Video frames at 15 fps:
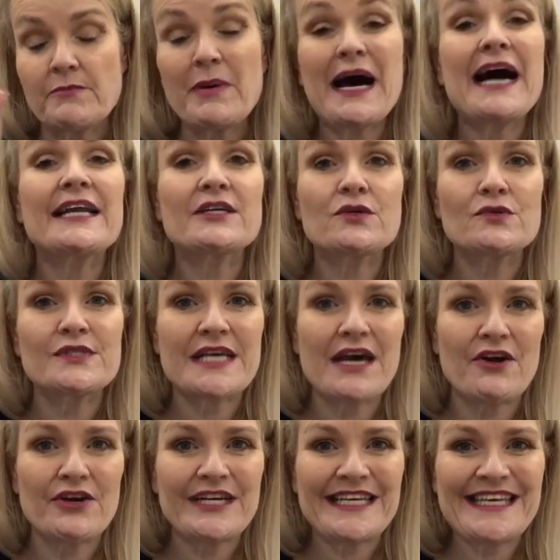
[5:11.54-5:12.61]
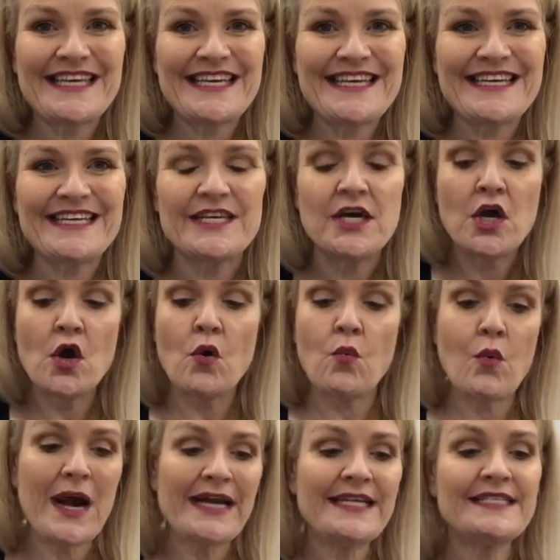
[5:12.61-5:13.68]
particles are adhered.
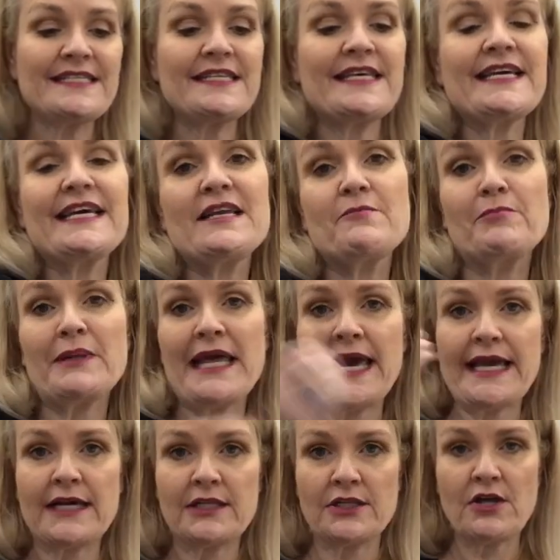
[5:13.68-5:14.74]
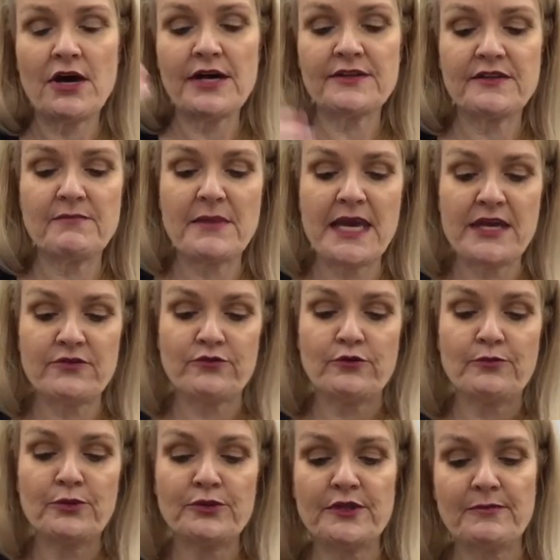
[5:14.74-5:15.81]
One is that they get a blank, like the
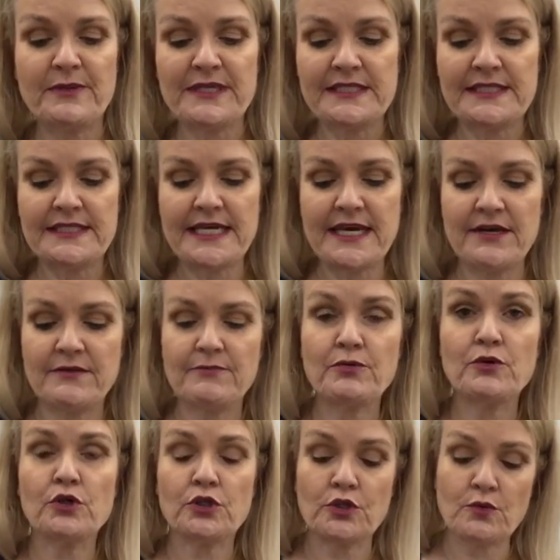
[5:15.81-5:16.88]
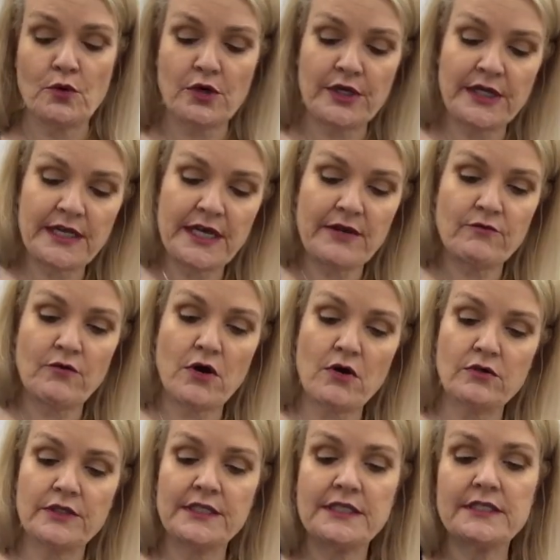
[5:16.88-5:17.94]
mandrel, put the bits down, put glue on it, and
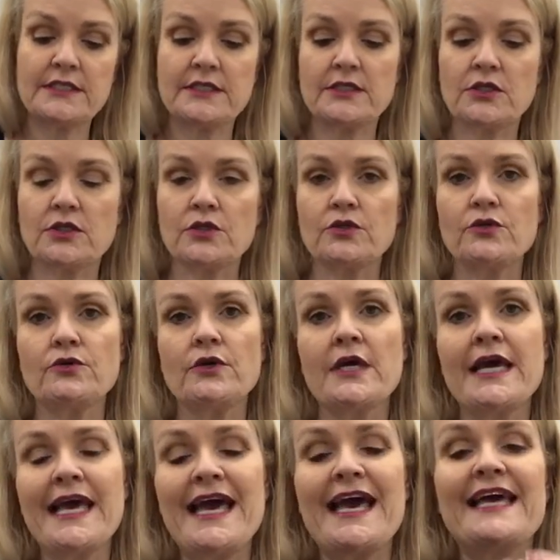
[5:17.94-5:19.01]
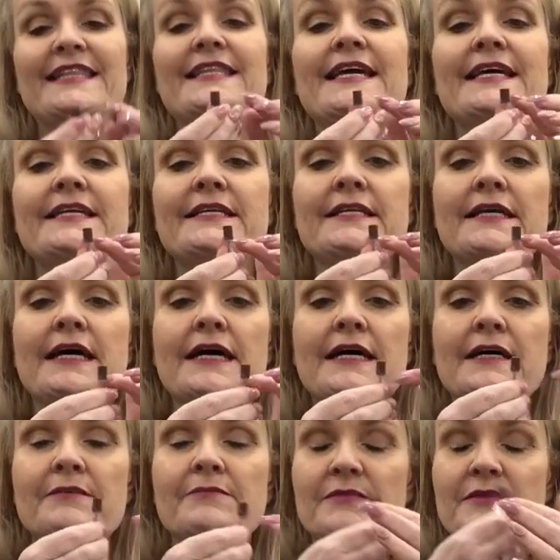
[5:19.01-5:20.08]
roll it into the glue, and then
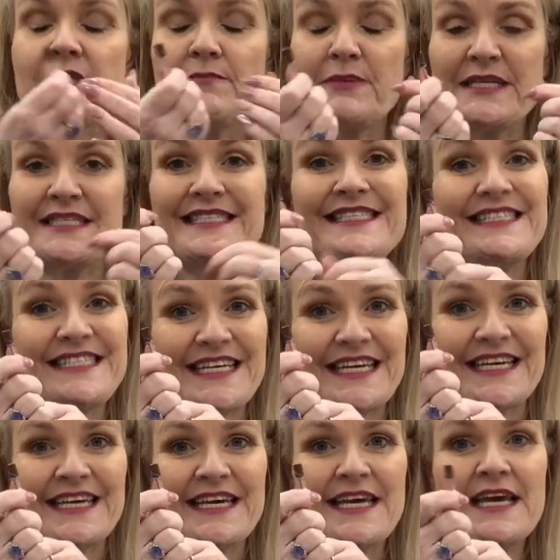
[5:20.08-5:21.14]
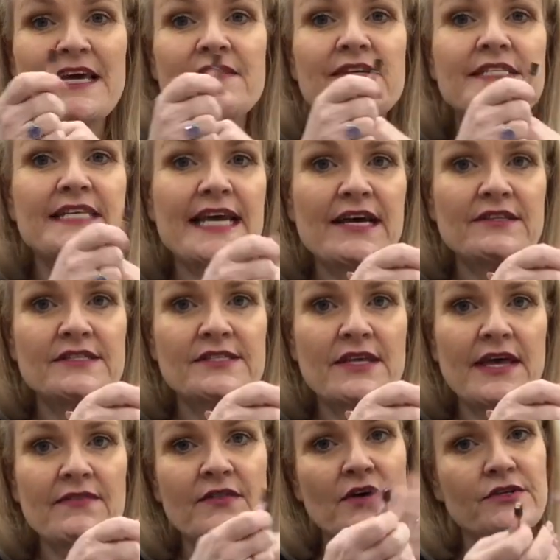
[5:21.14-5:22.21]
the bits stick.
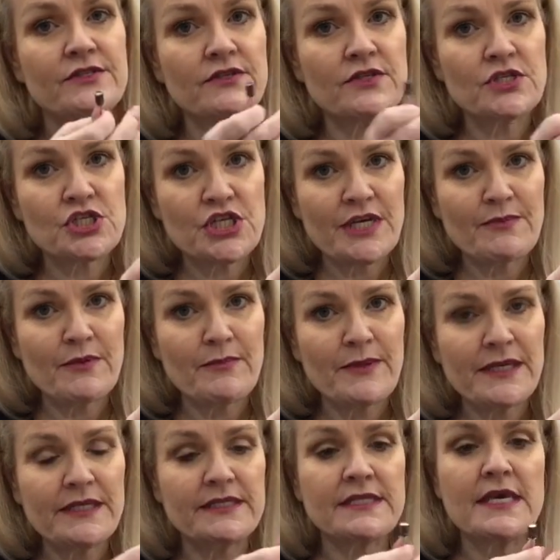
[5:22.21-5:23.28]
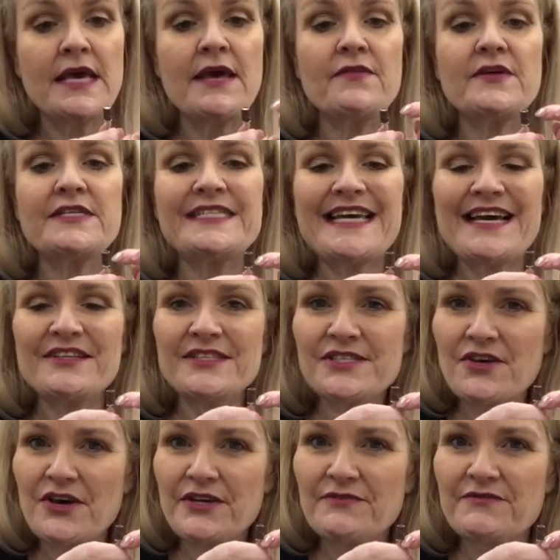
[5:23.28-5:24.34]
And those are the cheaper bits. The
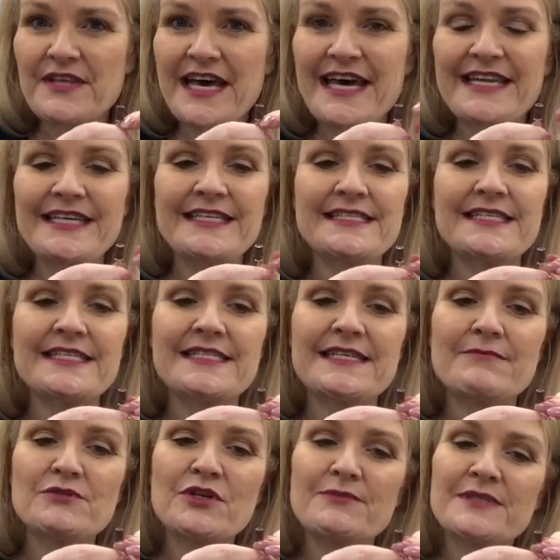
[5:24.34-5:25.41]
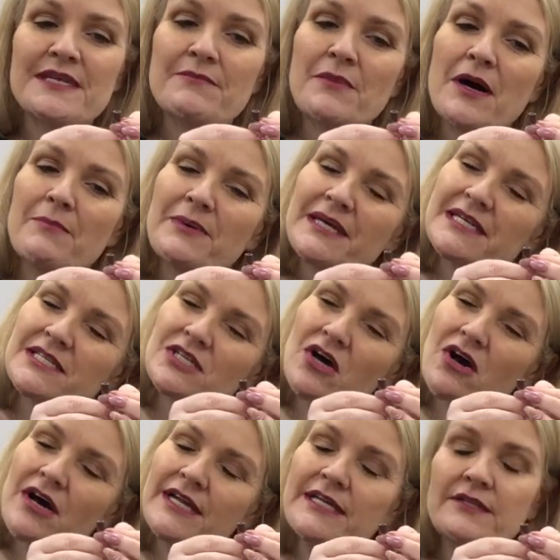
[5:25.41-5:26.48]
downside of that is that sometimes there might be a
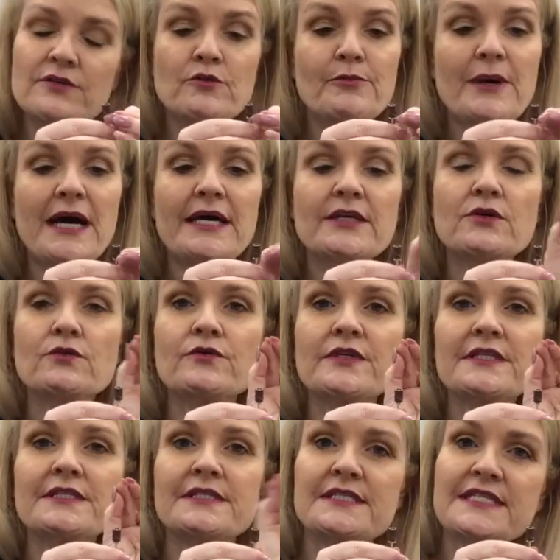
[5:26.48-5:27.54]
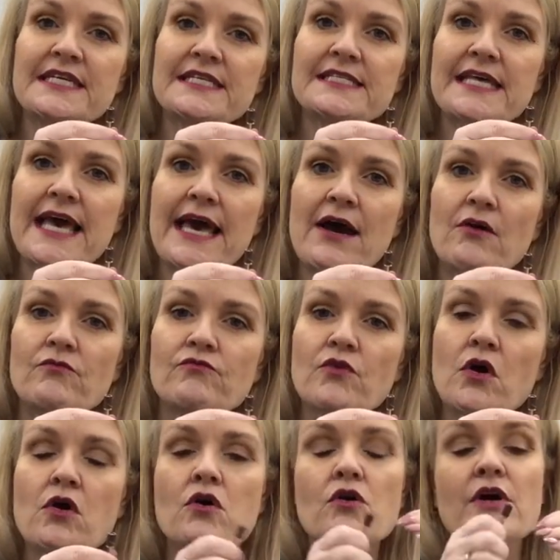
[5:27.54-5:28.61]
tiny little particle that sticks out
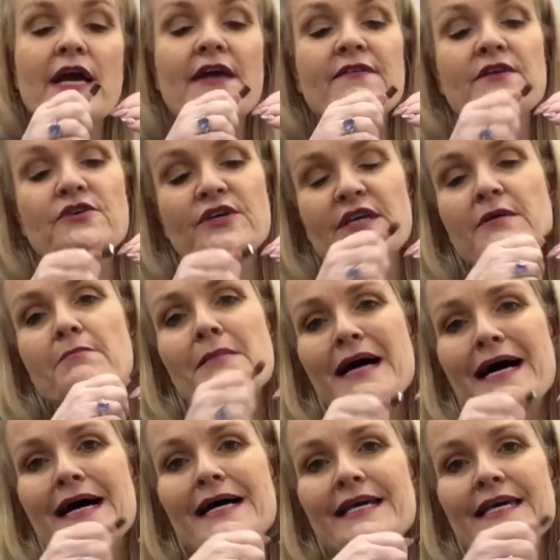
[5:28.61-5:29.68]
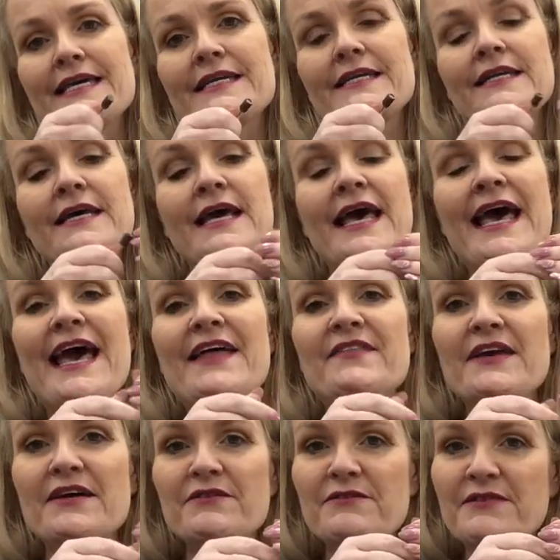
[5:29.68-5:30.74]
wrong, and then you get a mark in. And
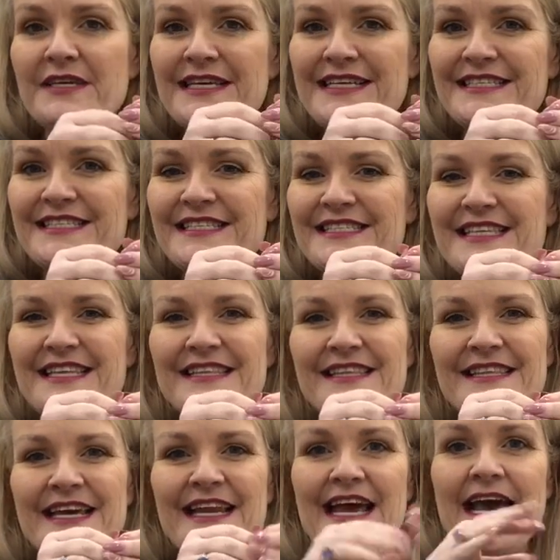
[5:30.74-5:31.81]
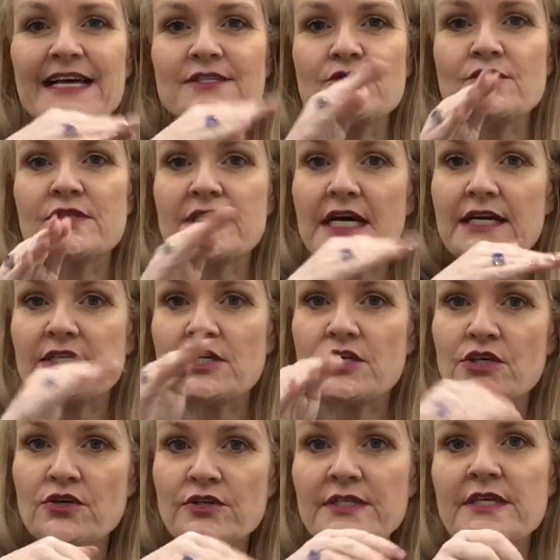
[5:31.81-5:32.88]
the other thing is that as you start to
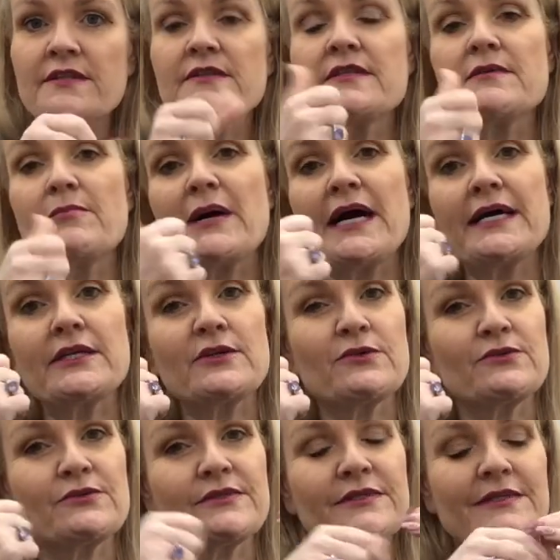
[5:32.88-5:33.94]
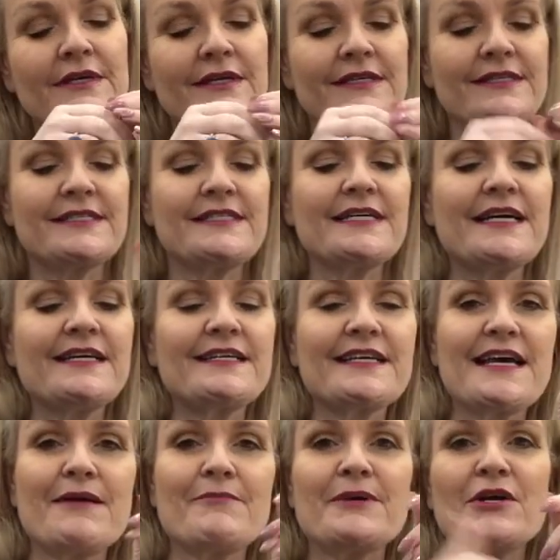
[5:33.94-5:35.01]
use it, the particles start
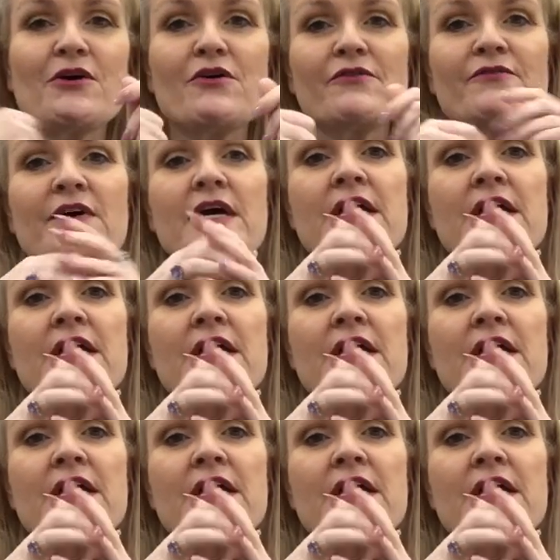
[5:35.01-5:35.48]
coming off.